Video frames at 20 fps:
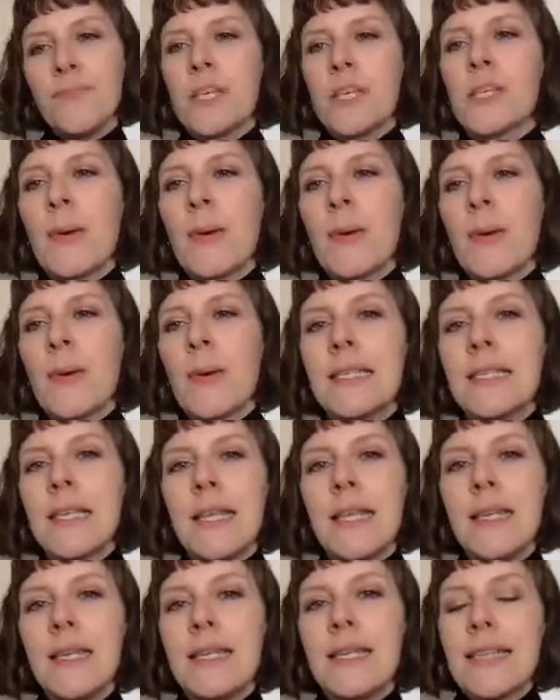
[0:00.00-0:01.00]
So our
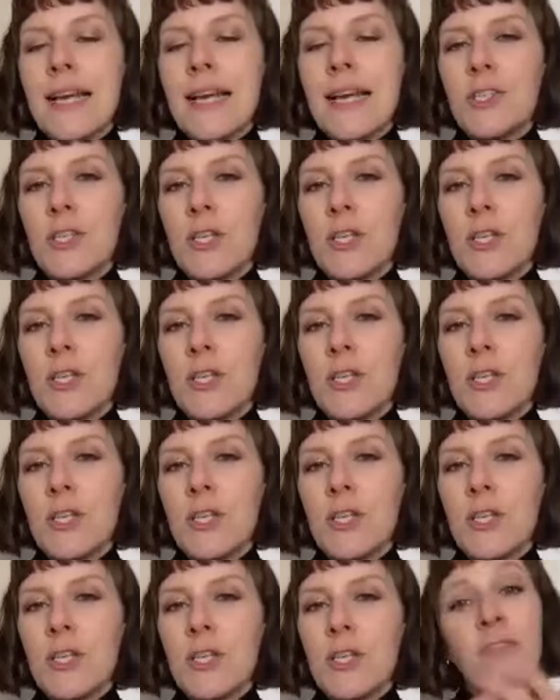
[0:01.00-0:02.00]
skin is actually
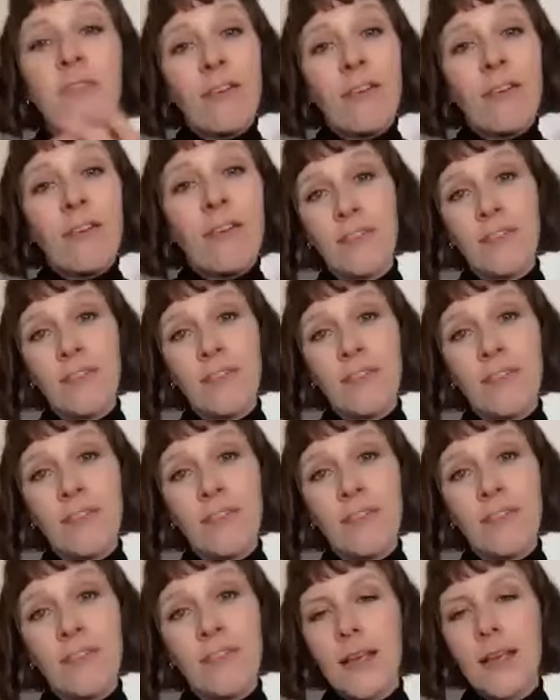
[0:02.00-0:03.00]
very clever
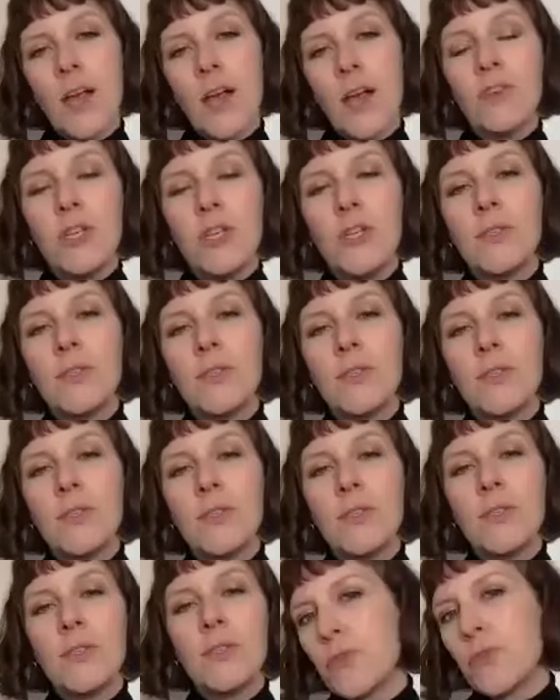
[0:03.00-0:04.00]
in that it kind of renews
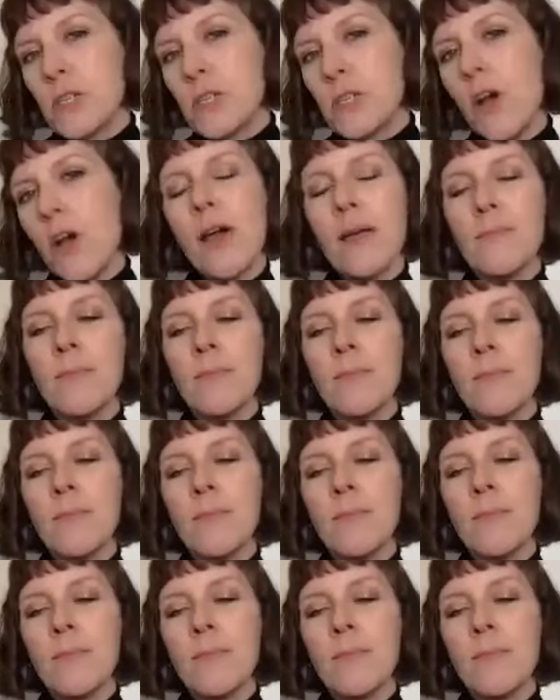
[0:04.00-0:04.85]
itself all the time.